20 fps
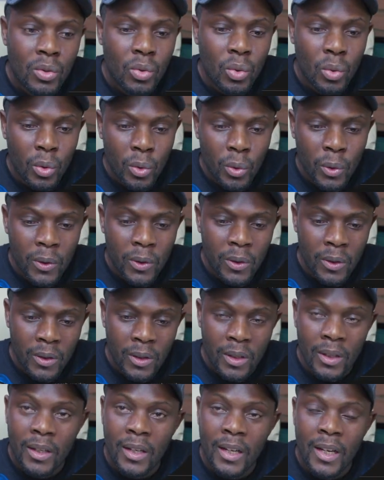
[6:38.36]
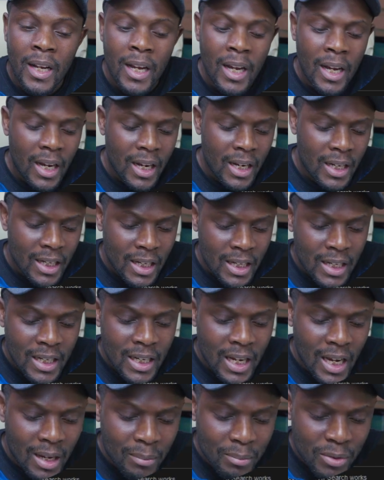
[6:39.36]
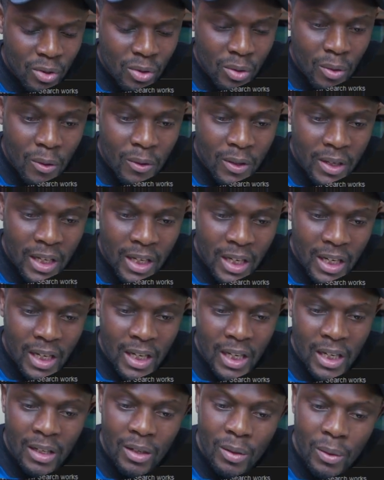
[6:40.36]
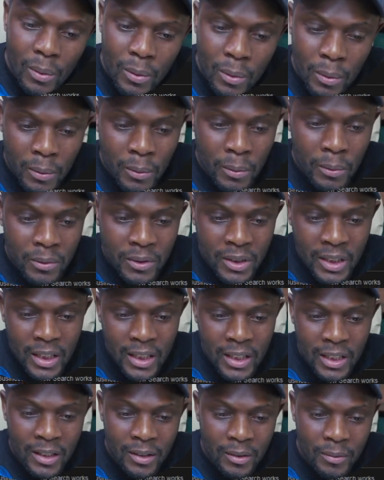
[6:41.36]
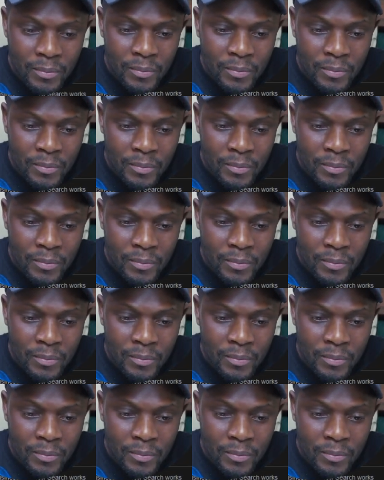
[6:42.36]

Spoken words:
to Google and then type study in Korea.